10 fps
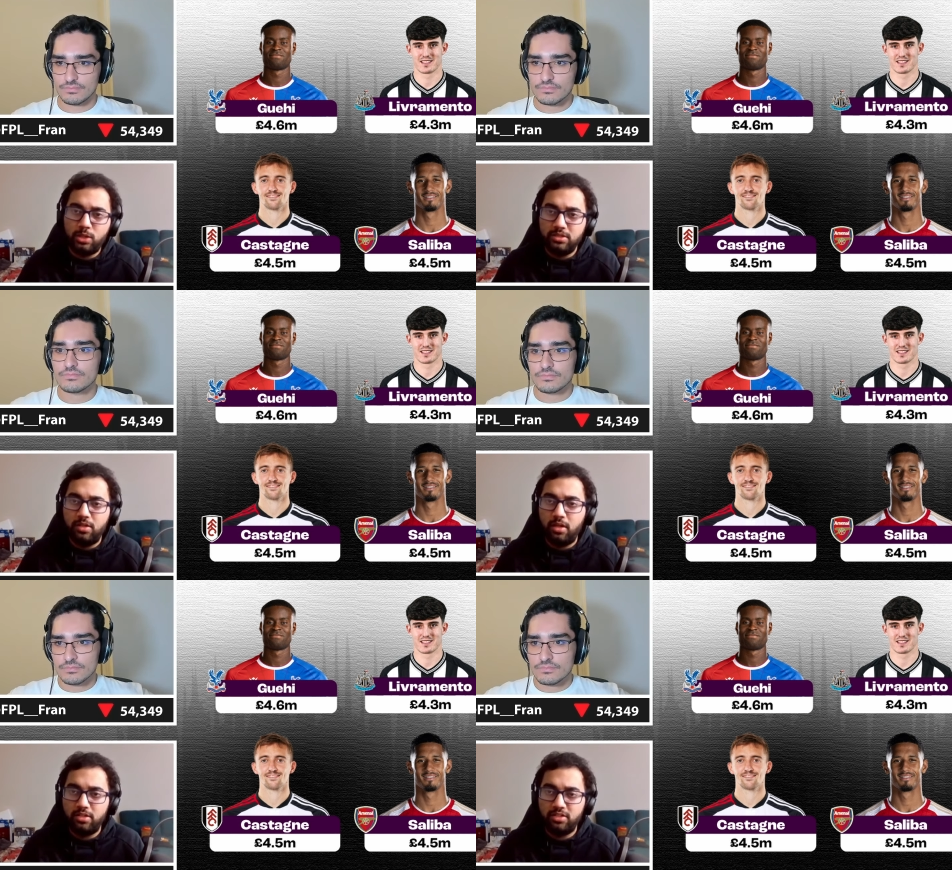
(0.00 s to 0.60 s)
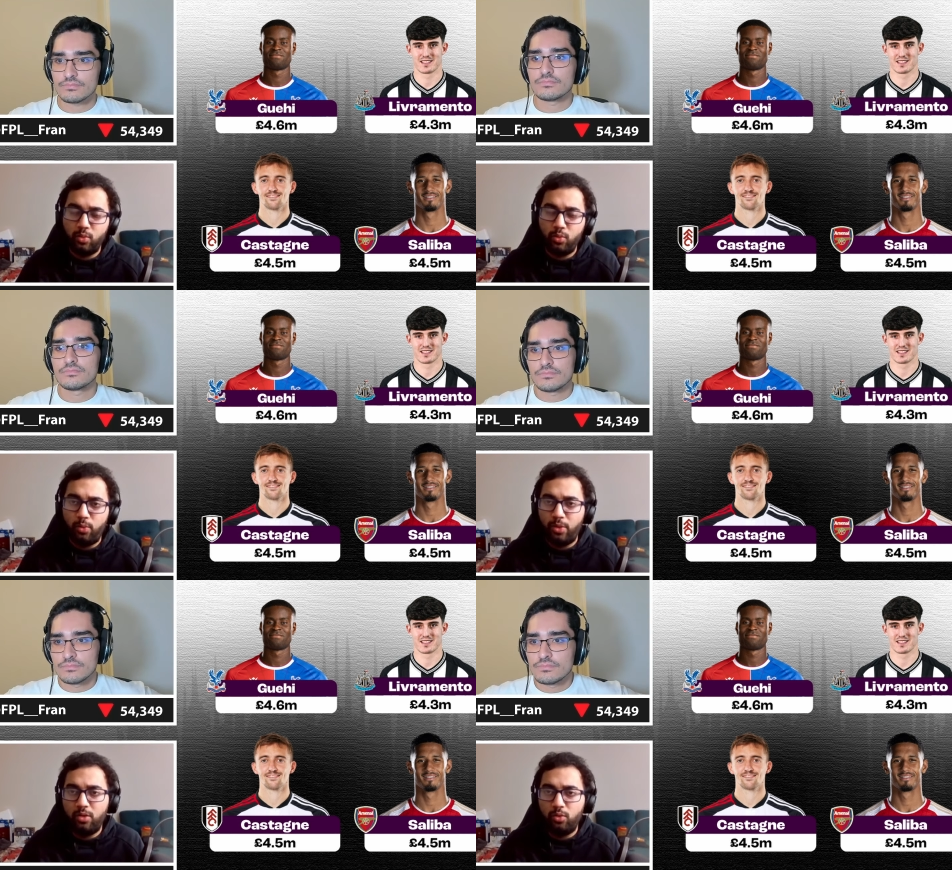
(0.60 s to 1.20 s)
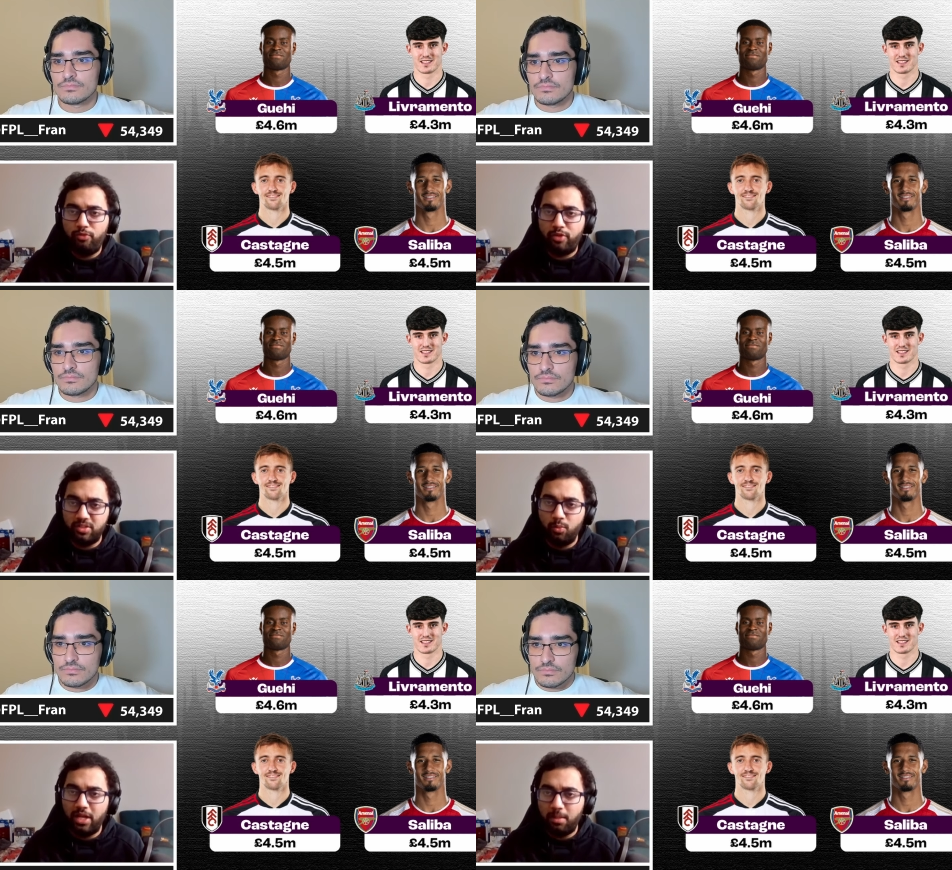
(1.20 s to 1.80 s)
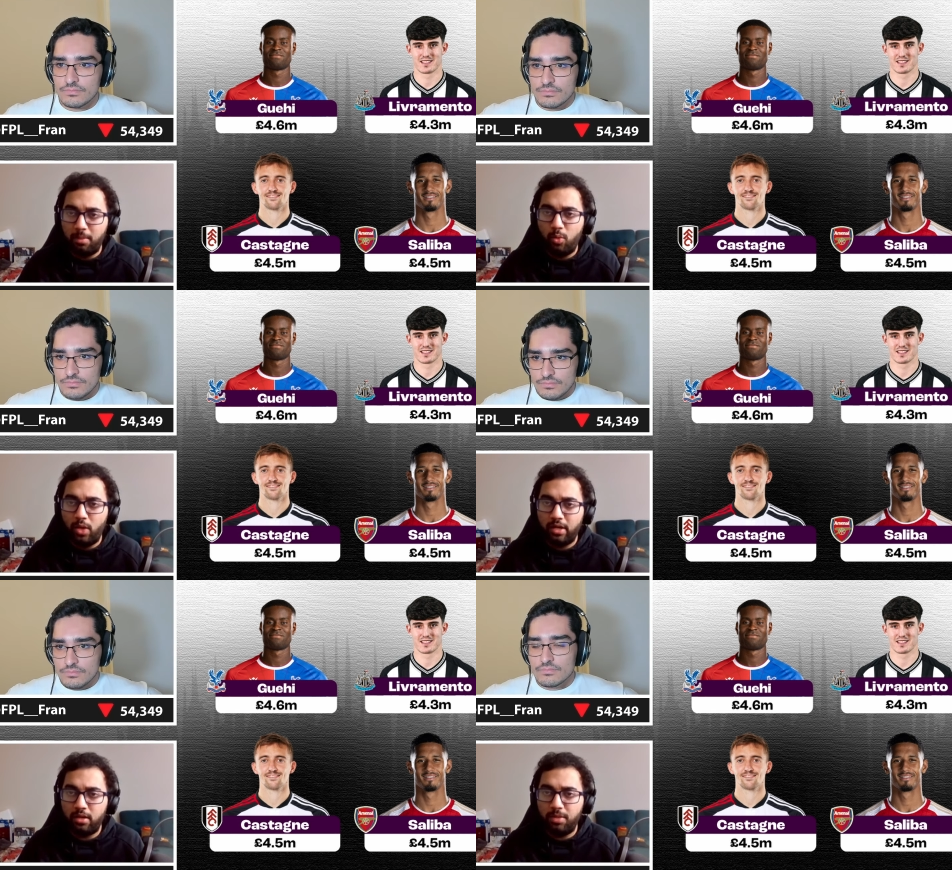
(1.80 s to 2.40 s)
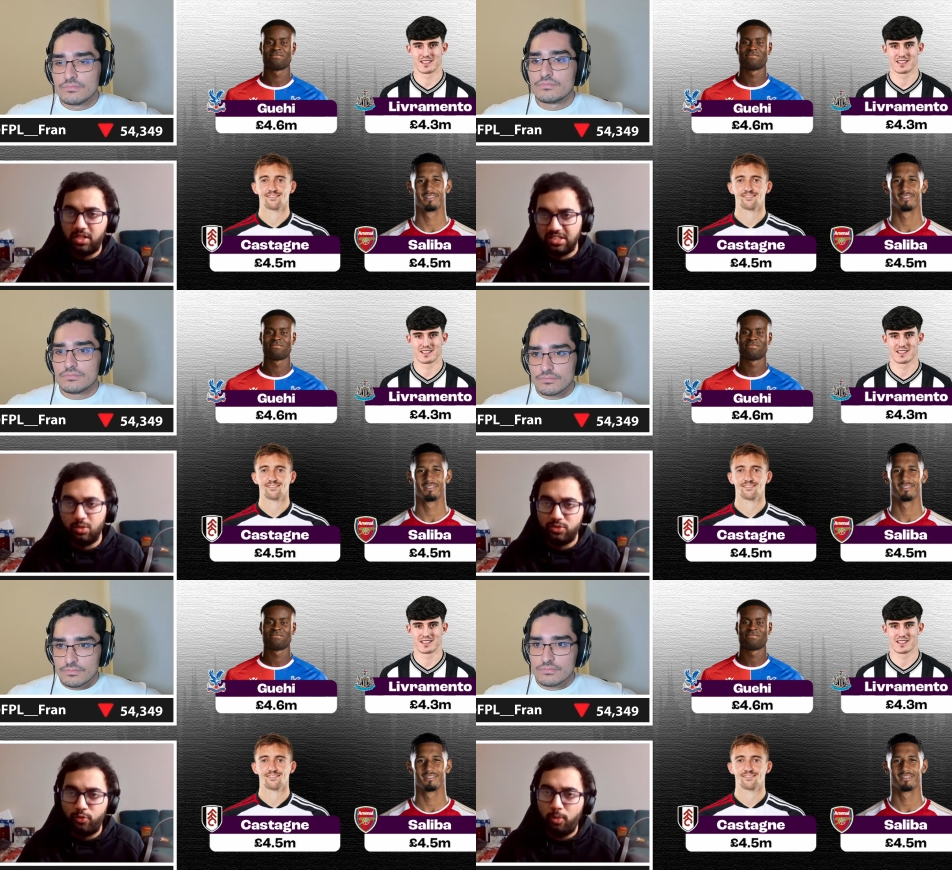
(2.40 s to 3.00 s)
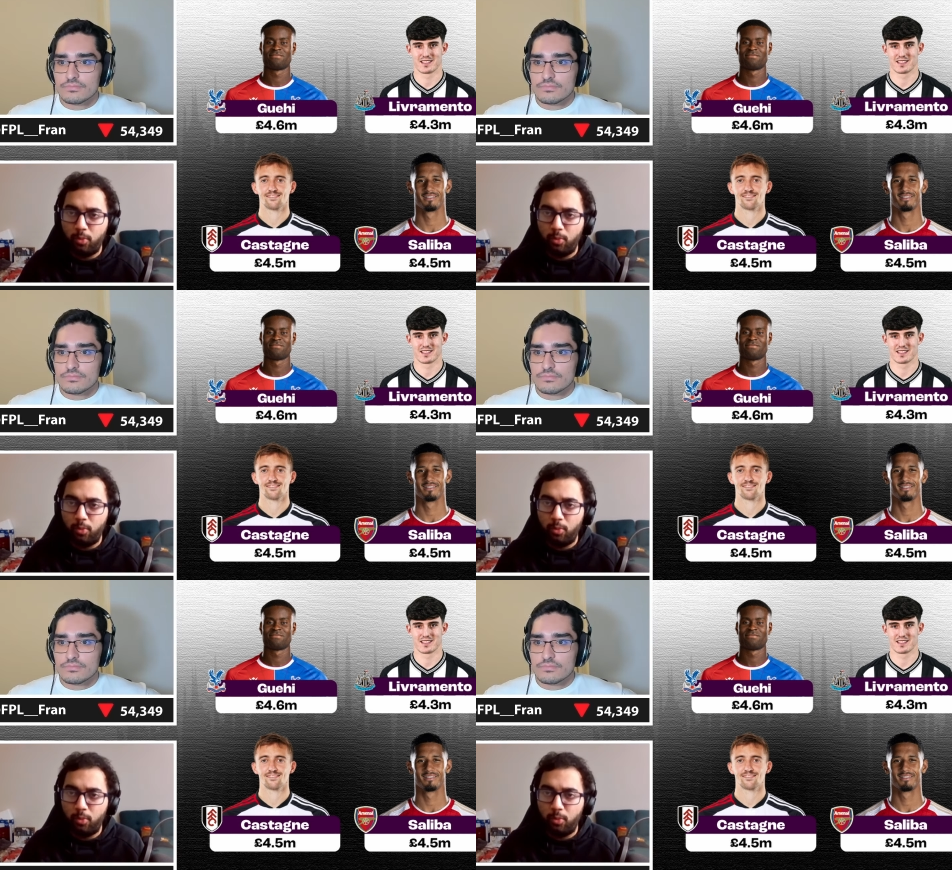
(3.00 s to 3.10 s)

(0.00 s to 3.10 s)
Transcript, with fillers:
Speaker 1: consideration when I went for someone like Maguire because mm he mm-hmm.